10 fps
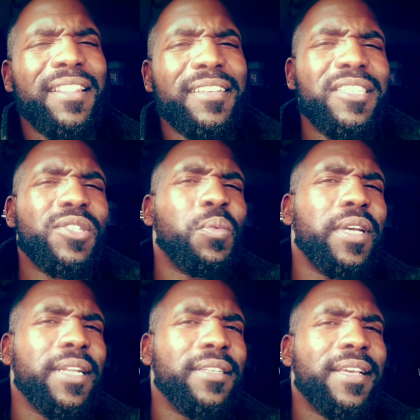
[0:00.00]
this is
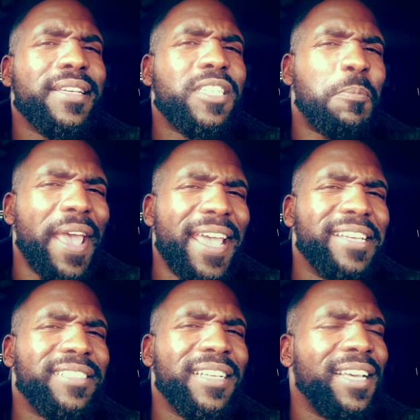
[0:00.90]
when
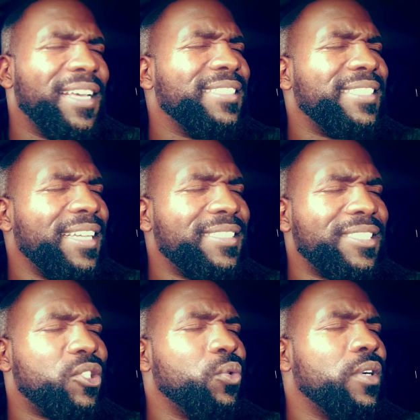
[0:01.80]
Spazz takes
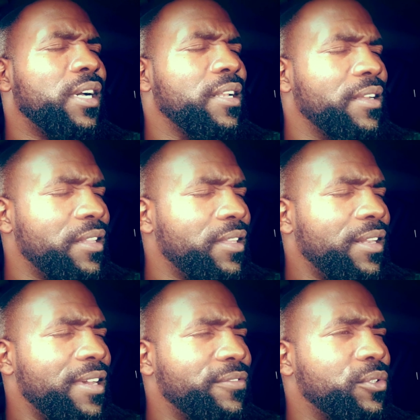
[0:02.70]
it to another
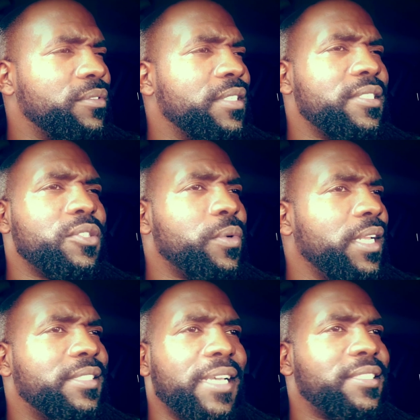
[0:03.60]
level. This is when
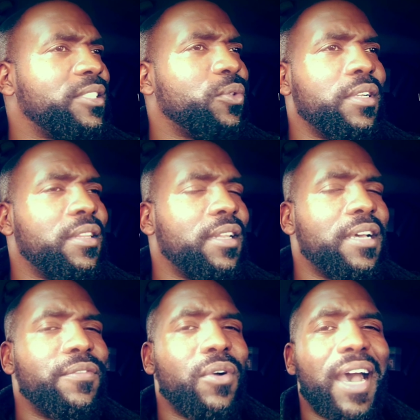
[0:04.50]
he takes it to another
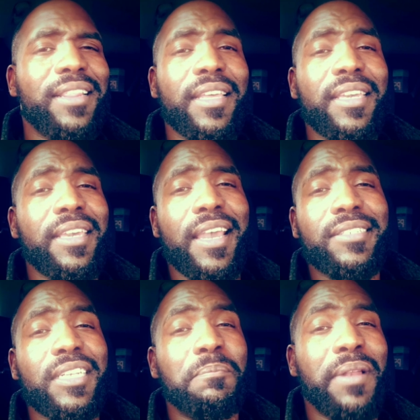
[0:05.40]
level. I think he
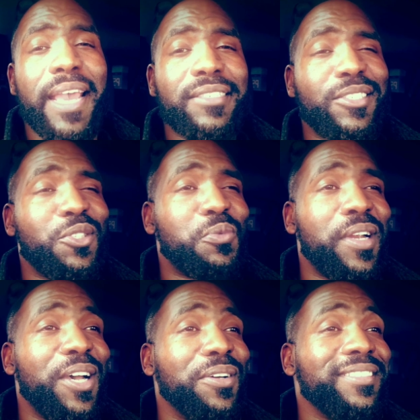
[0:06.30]
actually blacks this
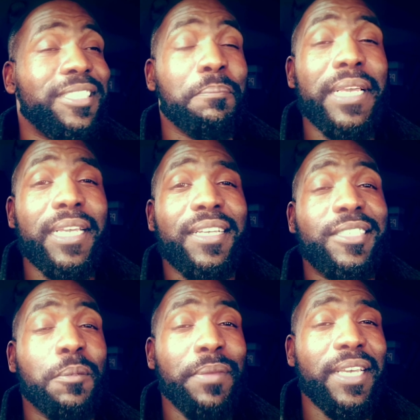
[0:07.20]
round. To me,
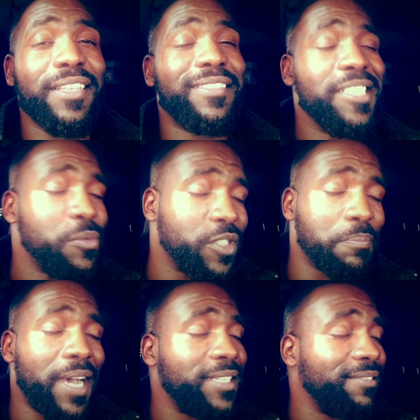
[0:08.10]
to me, this was
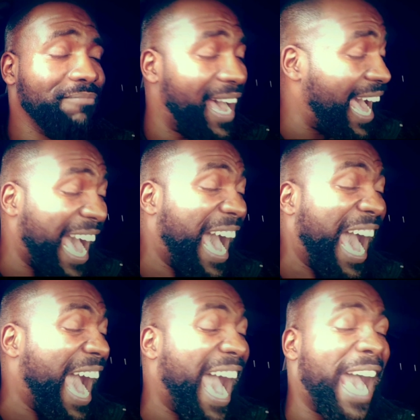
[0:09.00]
my
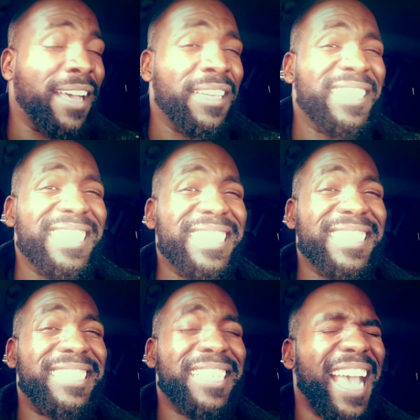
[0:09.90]
ah,
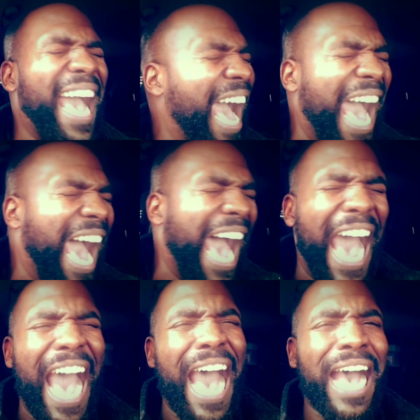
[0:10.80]

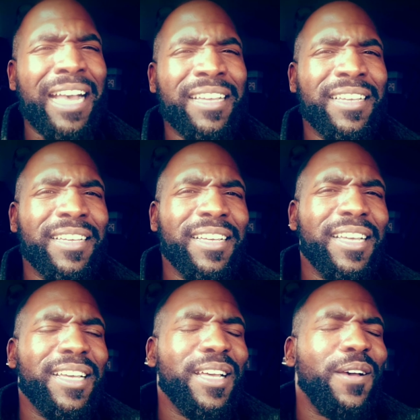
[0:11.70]
ah,
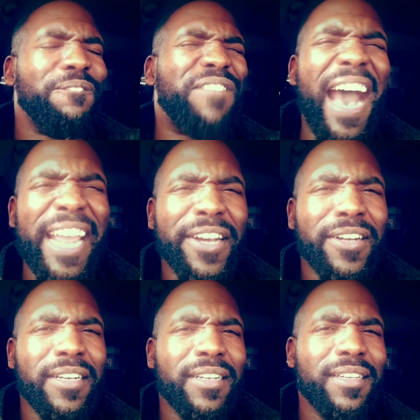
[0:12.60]

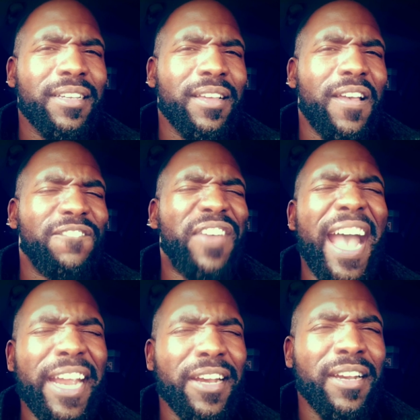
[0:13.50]
fire,
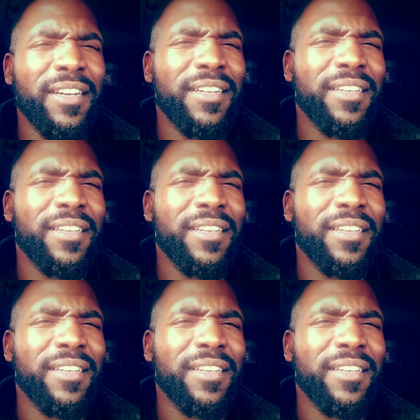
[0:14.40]
fire